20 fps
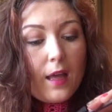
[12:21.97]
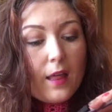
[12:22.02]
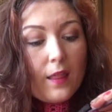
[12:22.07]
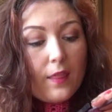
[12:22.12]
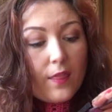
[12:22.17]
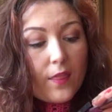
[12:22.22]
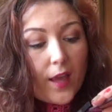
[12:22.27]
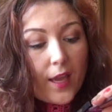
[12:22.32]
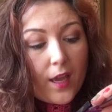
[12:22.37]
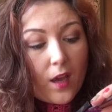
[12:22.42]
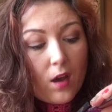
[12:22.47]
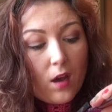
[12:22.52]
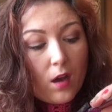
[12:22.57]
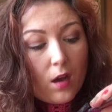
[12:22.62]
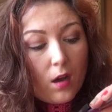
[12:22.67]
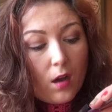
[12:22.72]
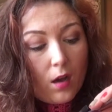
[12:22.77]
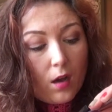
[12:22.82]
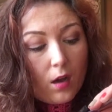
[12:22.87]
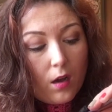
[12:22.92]
And they
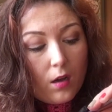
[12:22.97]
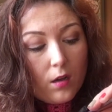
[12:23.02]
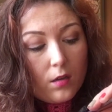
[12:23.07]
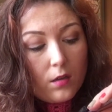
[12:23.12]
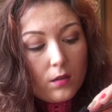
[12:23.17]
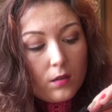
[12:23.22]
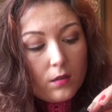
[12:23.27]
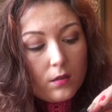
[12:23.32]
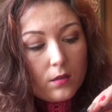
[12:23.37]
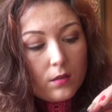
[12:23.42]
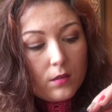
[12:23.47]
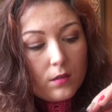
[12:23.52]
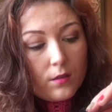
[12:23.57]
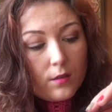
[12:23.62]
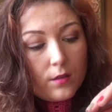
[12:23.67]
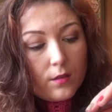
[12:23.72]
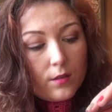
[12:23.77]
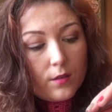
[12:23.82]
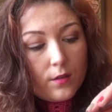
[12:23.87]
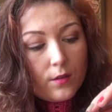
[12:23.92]
are,
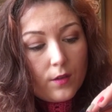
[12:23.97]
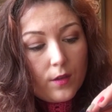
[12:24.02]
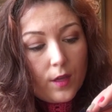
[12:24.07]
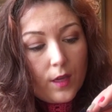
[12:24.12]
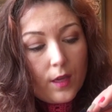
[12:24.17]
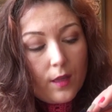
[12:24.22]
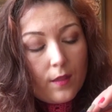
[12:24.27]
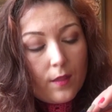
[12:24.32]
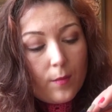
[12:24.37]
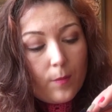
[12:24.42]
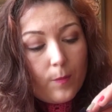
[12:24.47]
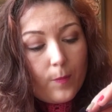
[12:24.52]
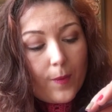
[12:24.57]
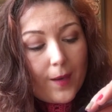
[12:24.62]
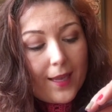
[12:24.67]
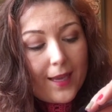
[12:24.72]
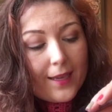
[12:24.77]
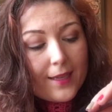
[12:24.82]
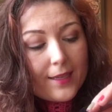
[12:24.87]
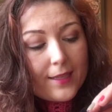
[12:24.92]
the
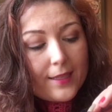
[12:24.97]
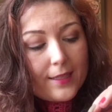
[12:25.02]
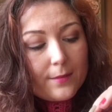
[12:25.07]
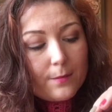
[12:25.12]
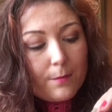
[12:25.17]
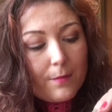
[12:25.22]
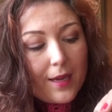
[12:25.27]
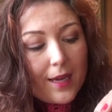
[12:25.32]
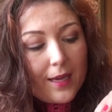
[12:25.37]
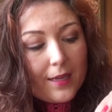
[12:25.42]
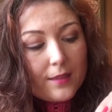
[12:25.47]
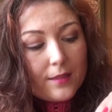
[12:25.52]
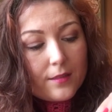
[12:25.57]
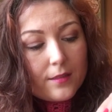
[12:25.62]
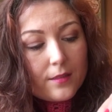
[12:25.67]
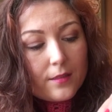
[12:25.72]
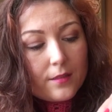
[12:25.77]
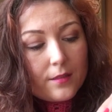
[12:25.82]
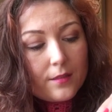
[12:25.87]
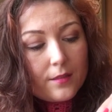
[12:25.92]
black is
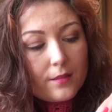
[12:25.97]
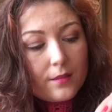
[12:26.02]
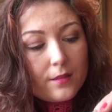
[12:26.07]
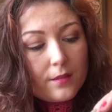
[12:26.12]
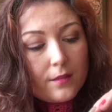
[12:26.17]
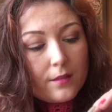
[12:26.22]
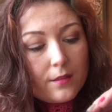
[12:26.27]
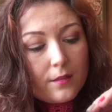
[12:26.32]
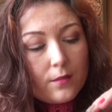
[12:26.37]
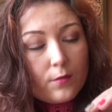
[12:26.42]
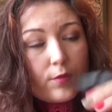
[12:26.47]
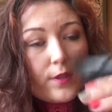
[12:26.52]
matte, the